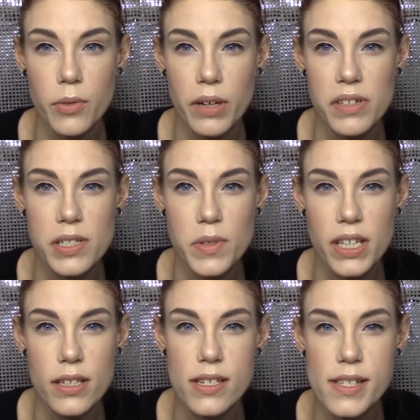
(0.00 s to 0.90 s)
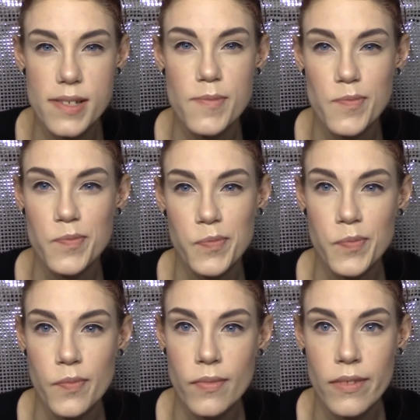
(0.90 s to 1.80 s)
with doing this
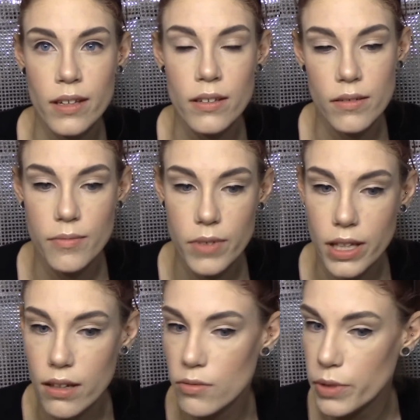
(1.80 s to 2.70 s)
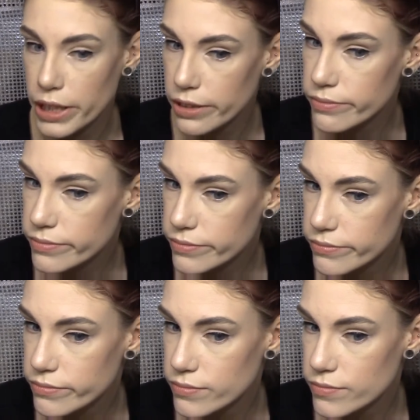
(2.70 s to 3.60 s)
without a wing
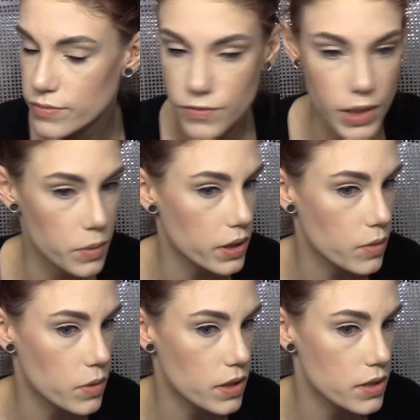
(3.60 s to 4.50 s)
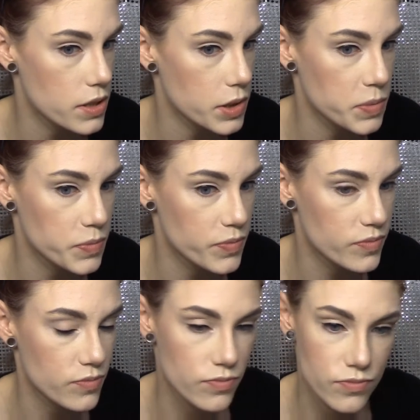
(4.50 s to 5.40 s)
if I really wanted to.
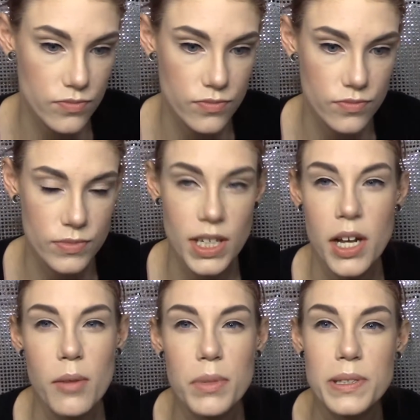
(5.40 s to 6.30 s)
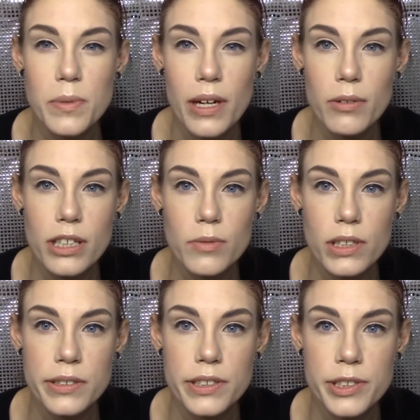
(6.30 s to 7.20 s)
But do I really
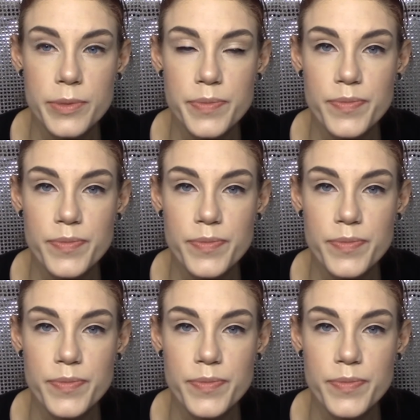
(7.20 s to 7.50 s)
want to?